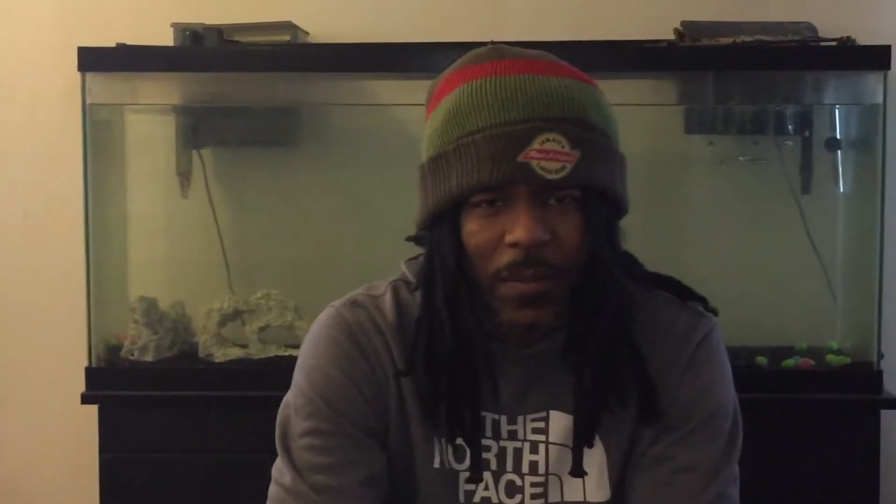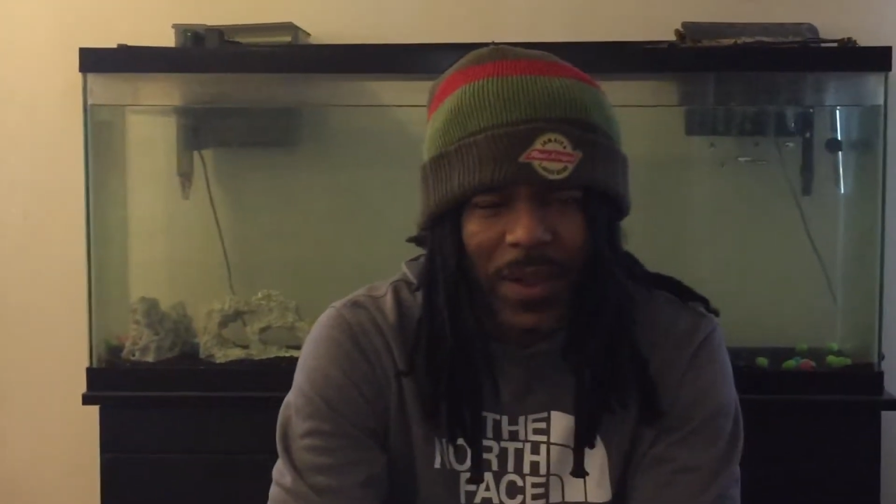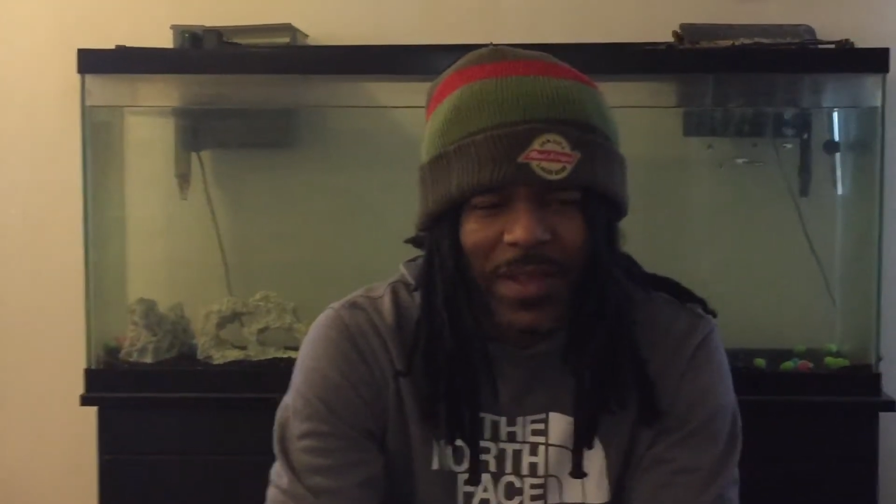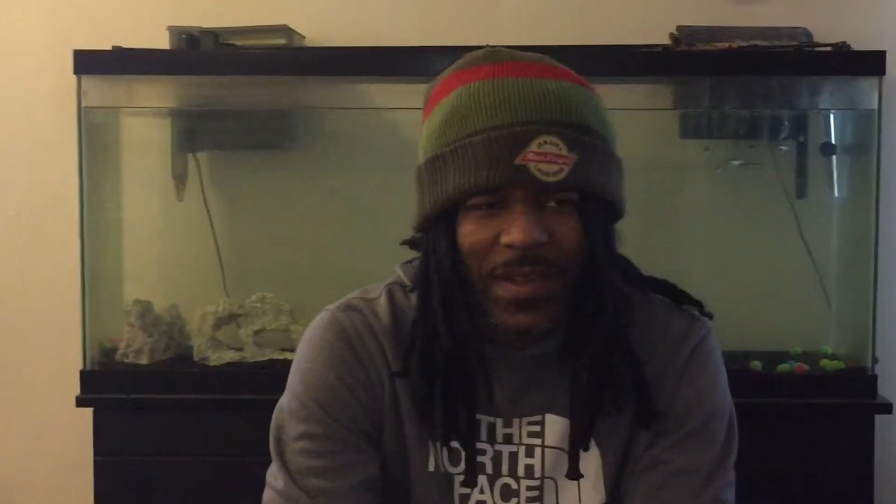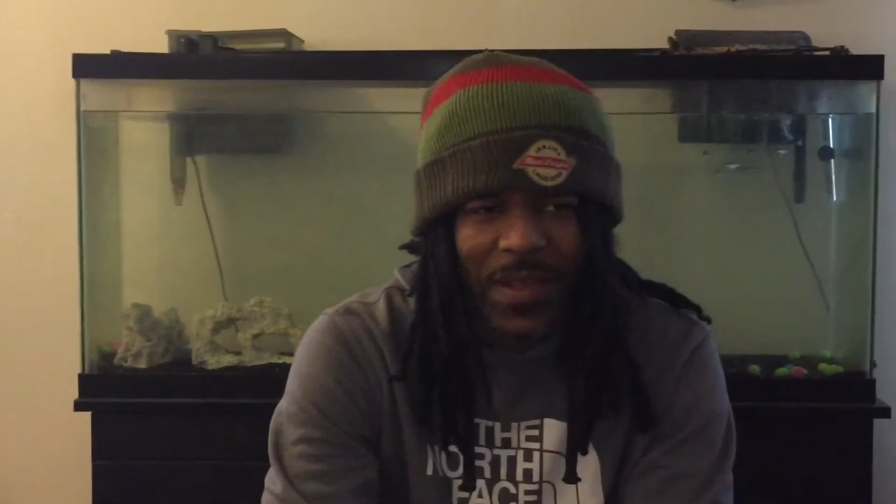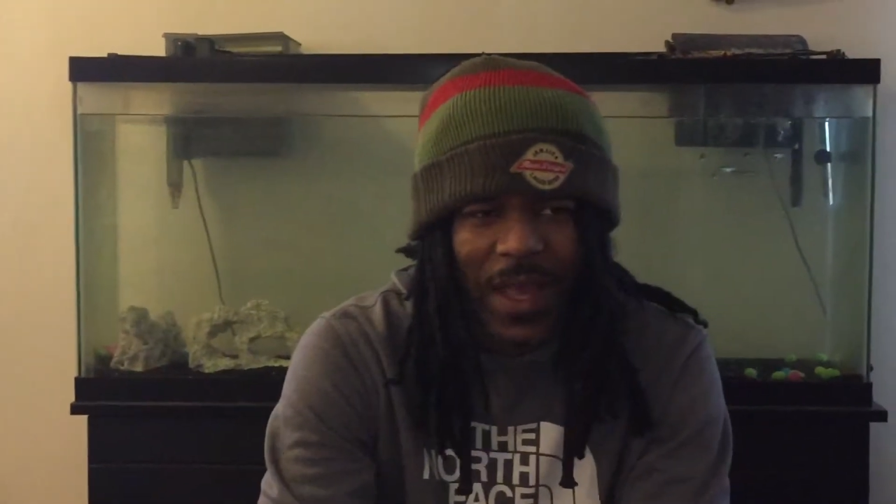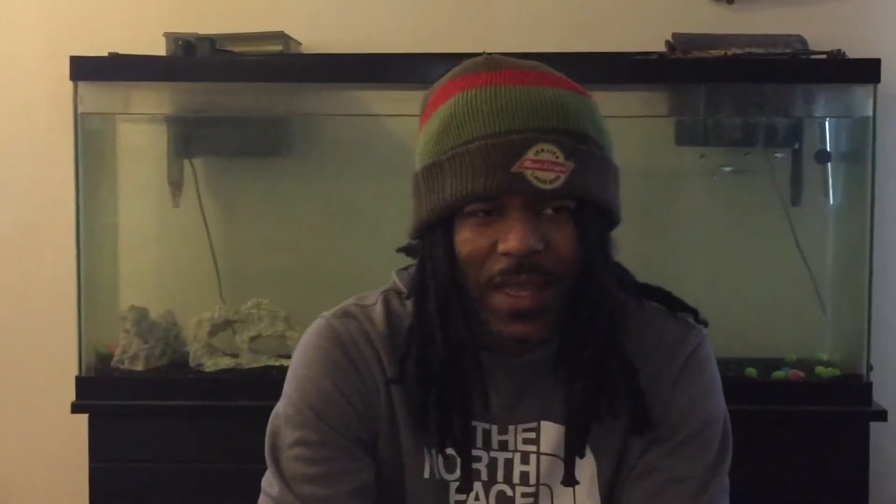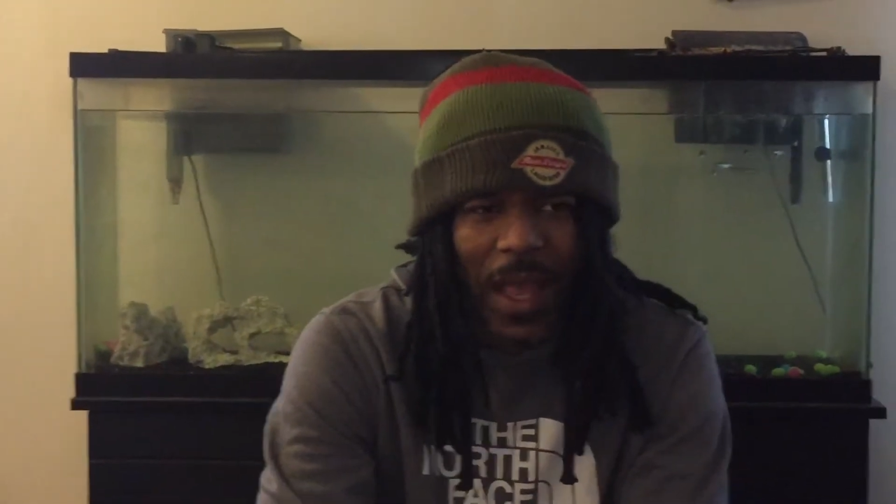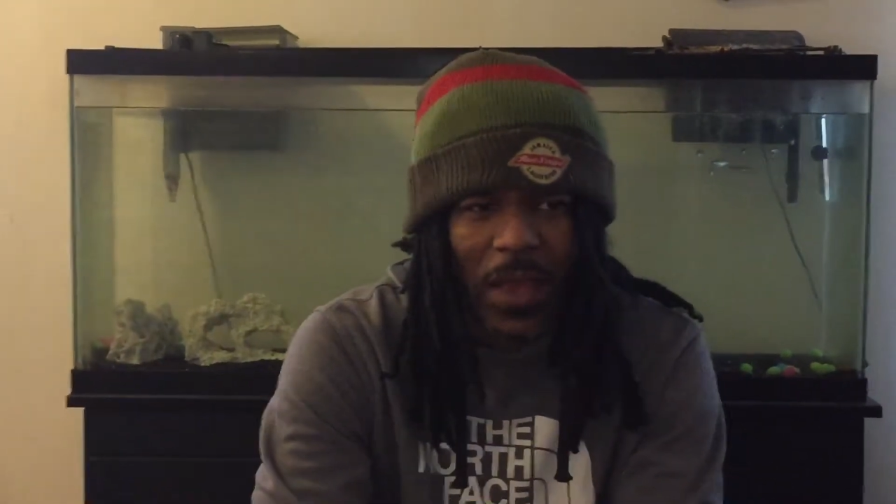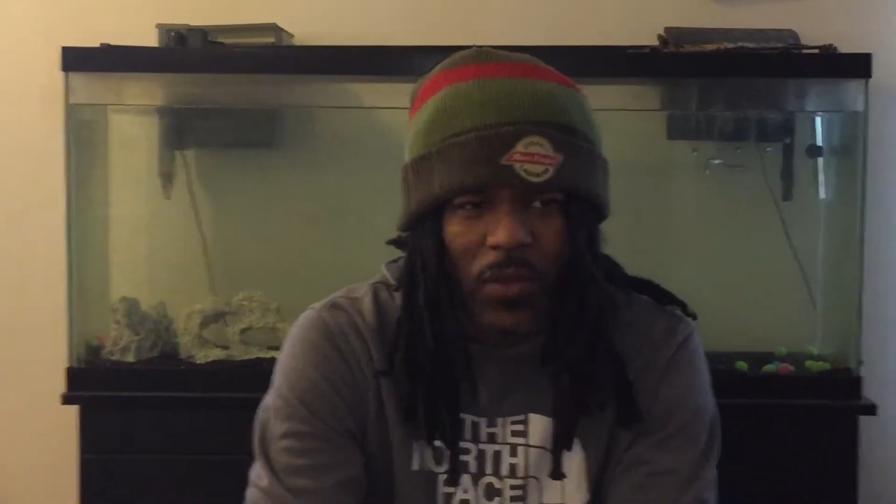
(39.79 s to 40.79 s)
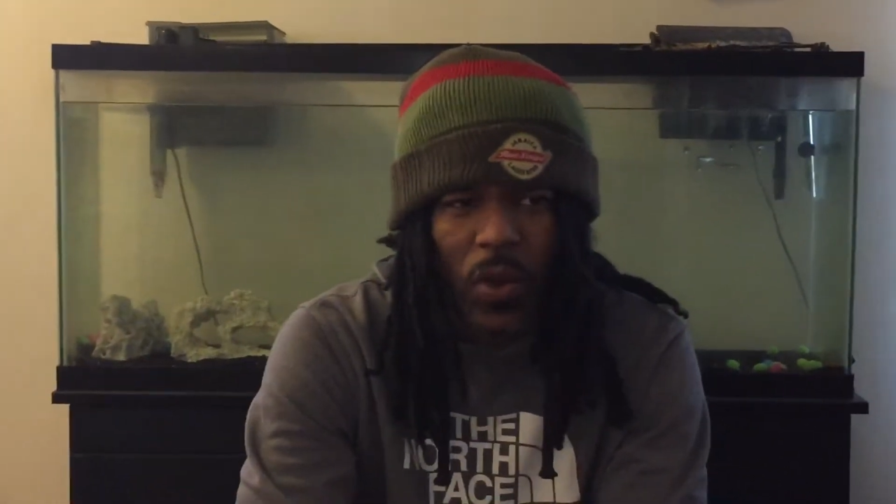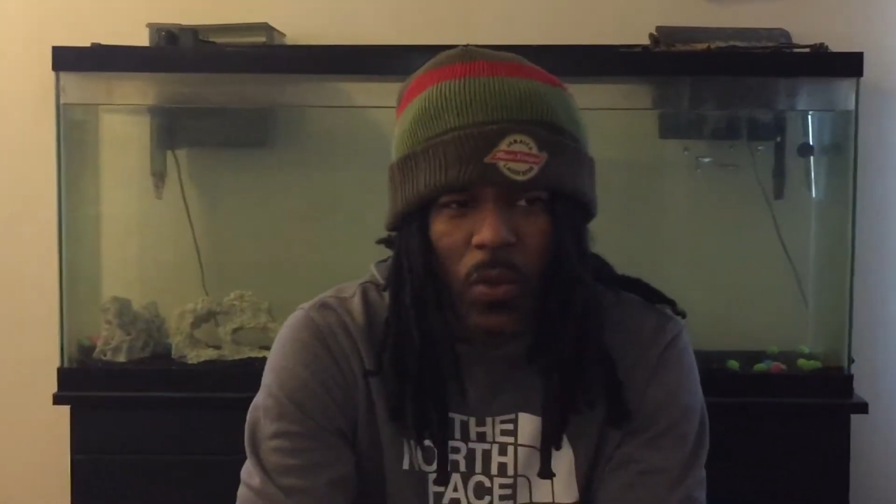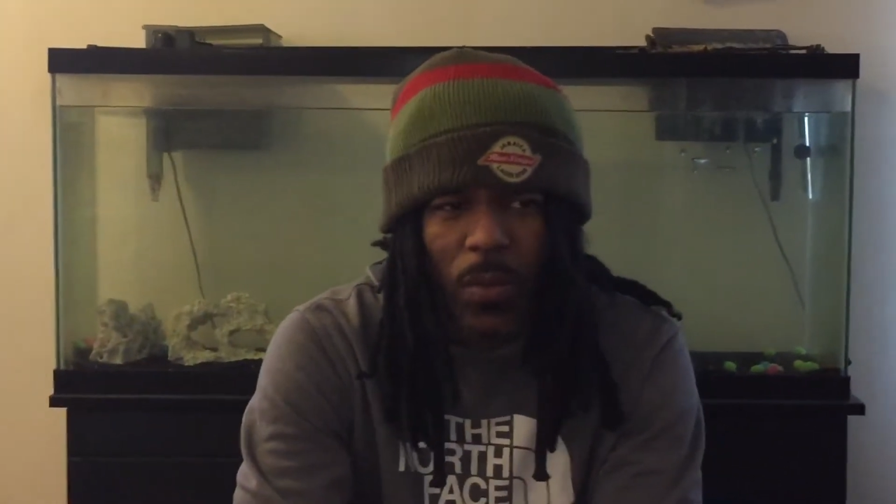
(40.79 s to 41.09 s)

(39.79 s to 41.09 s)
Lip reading: places like that, you know,